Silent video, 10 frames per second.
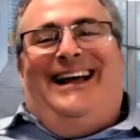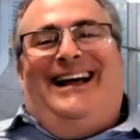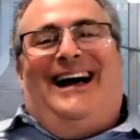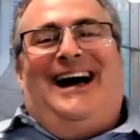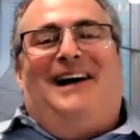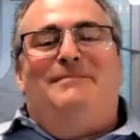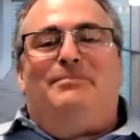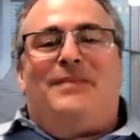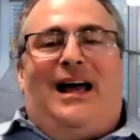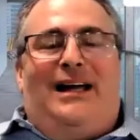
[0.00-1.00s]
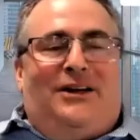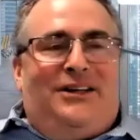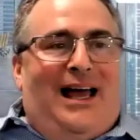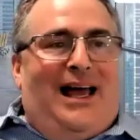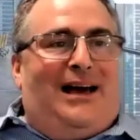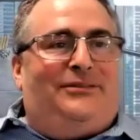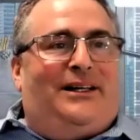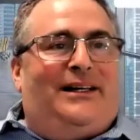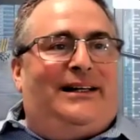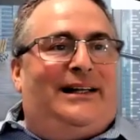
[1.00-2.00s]
I know you have
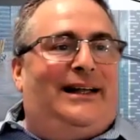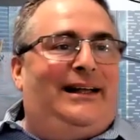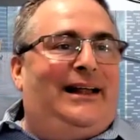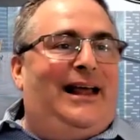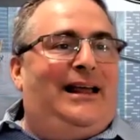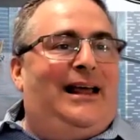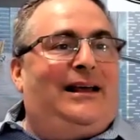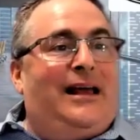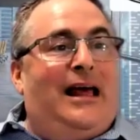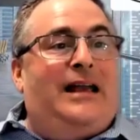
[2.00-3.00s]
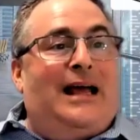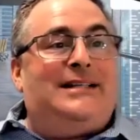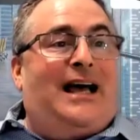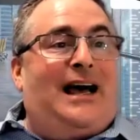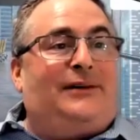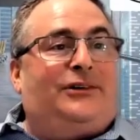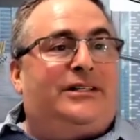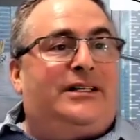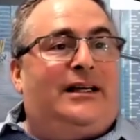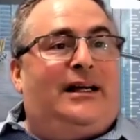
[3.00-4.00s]
a nice offer,
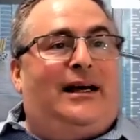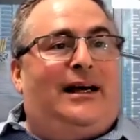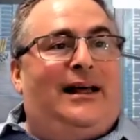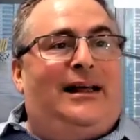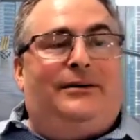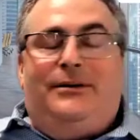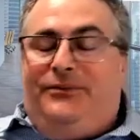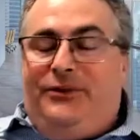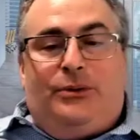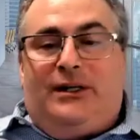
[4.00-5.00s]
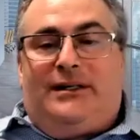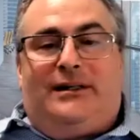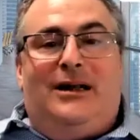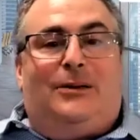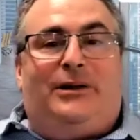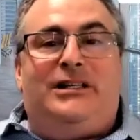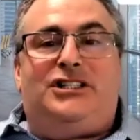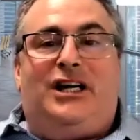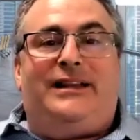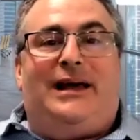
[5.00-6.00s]
and if you would, please
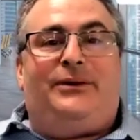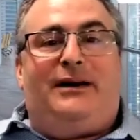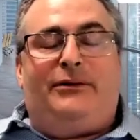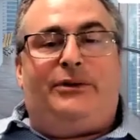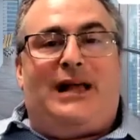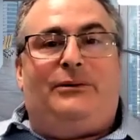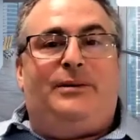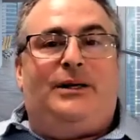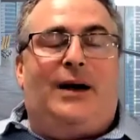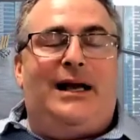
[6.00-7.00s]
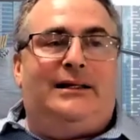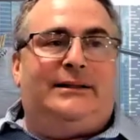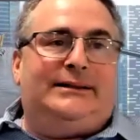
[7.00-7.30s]
share that with everyone, that would be great.